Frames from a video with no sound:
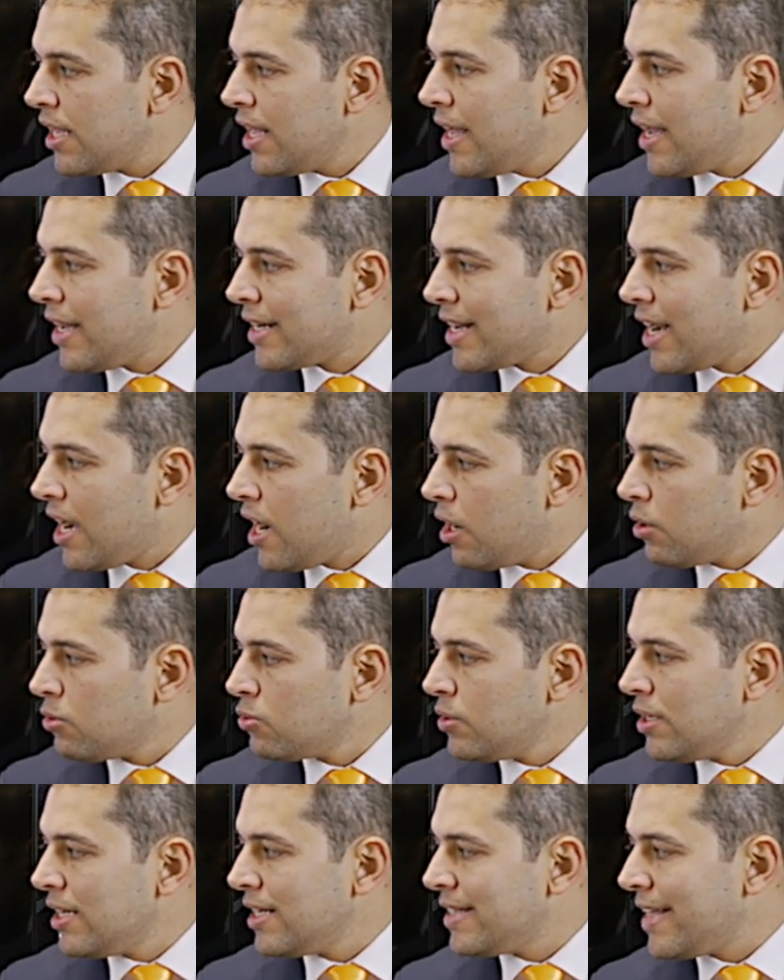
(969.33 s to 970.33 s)
and how
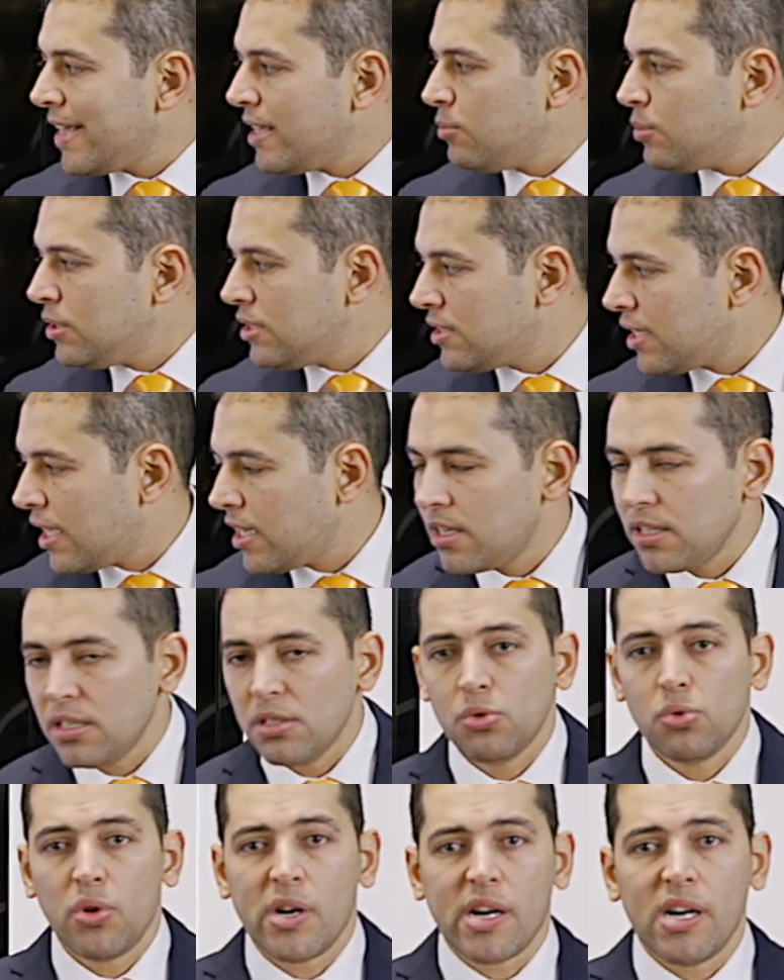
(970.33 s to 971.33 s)
will they be taken
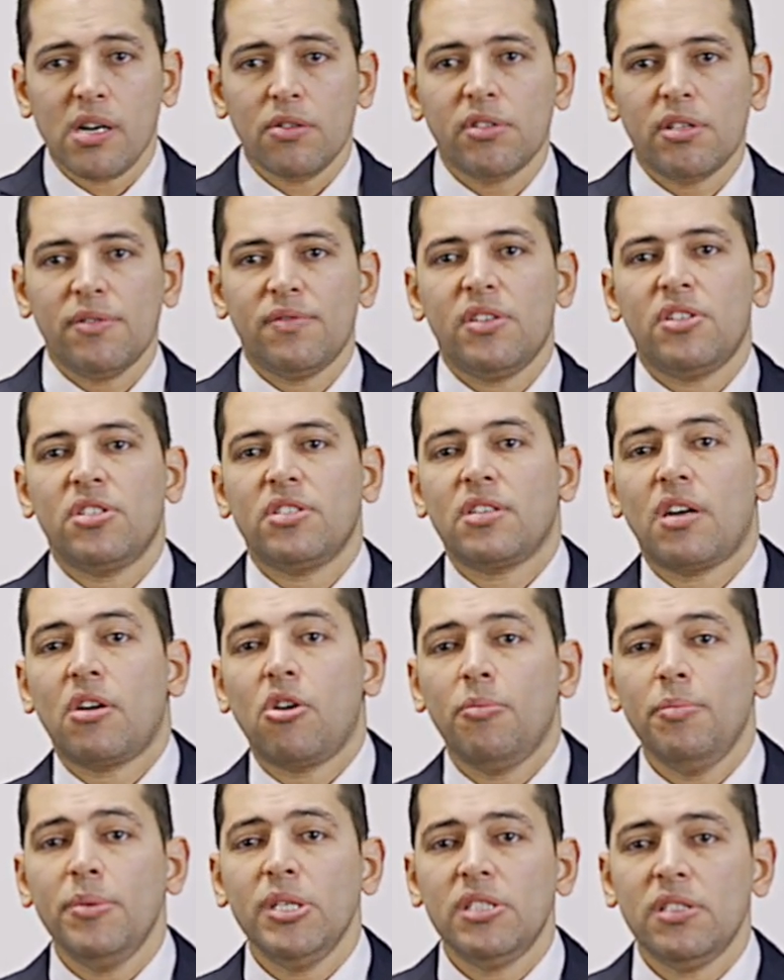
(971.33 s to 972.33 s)
into account if there is a
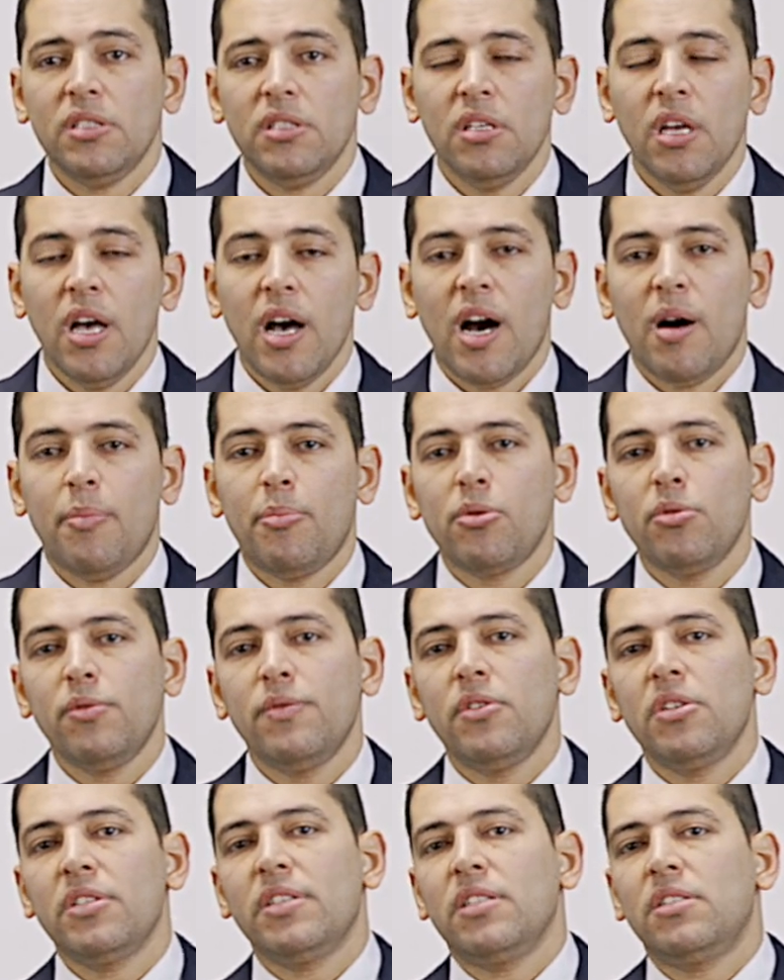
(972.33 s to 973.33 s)
committee
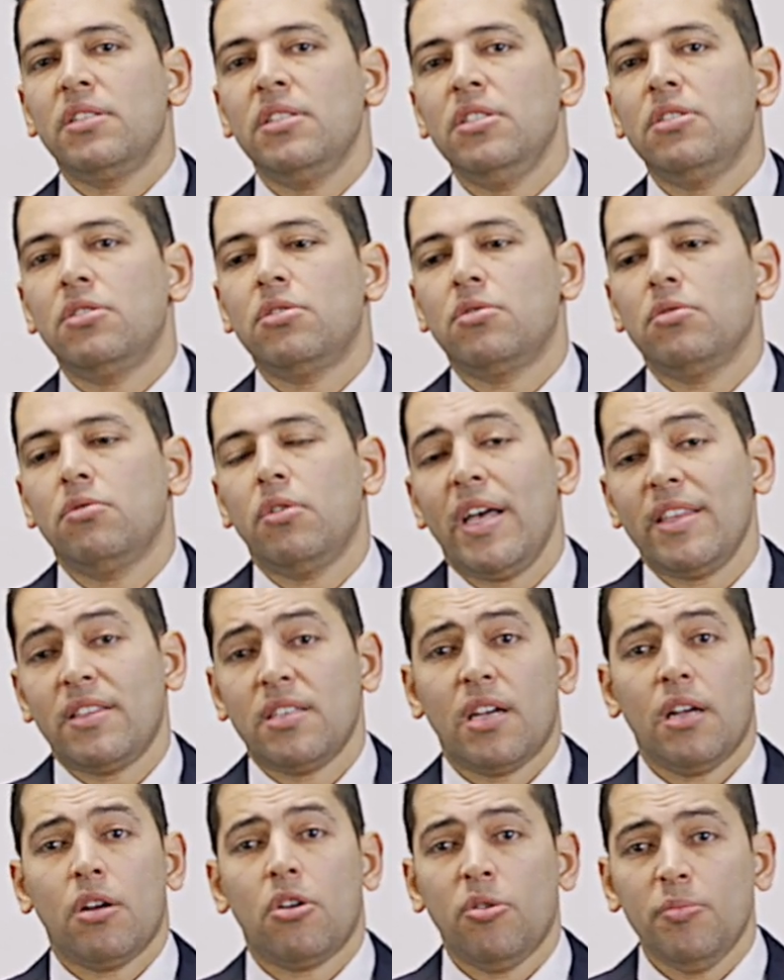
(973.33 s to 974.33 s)
approval that needs to,
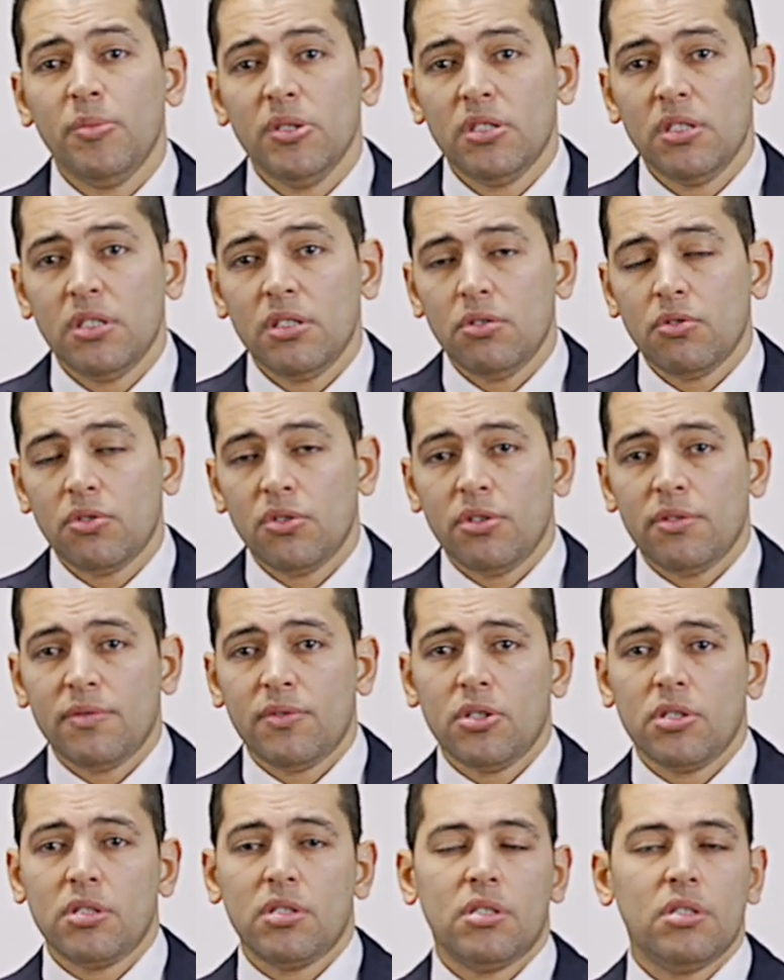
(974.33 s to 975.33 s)
ethical committee in your
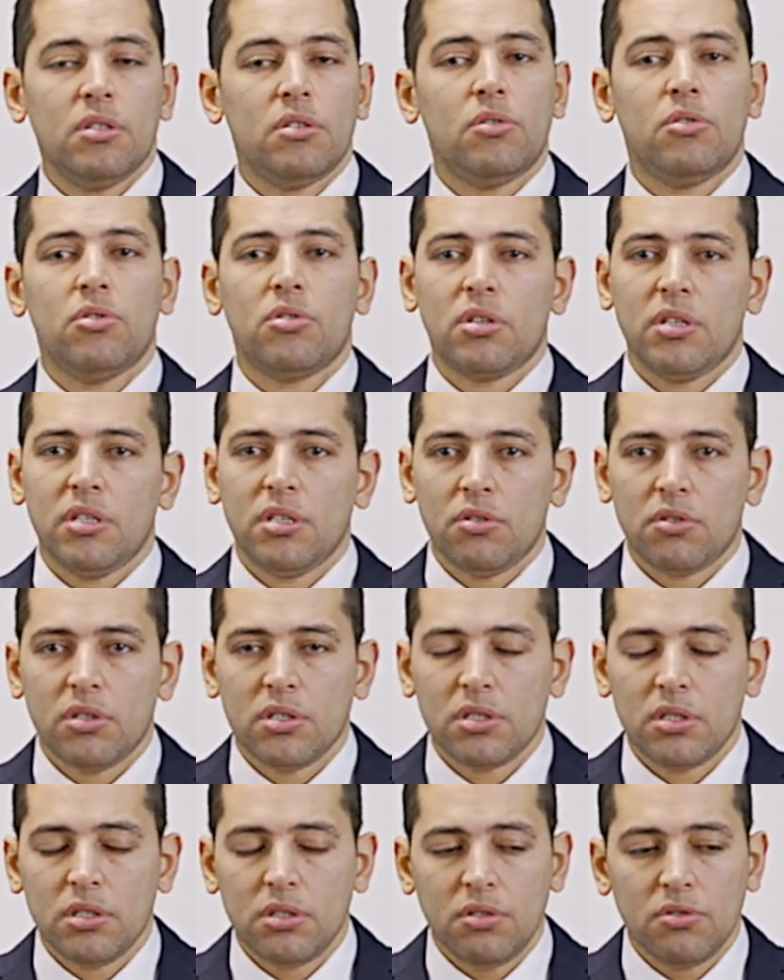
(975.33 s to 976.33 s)
university or in your
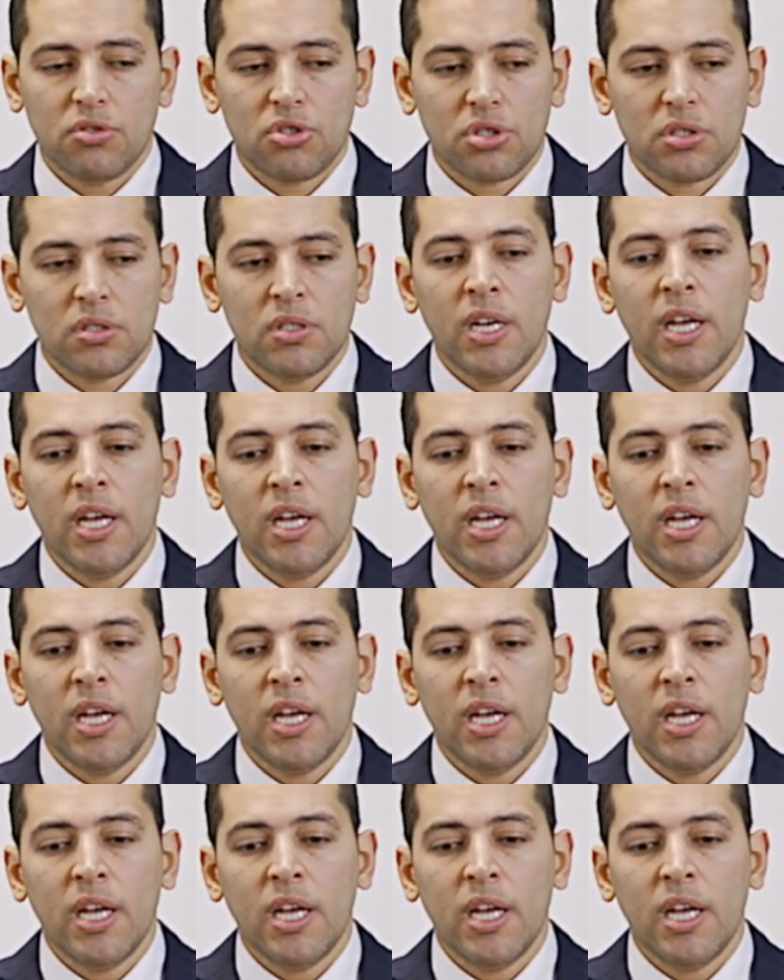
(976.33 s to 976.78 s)
institution.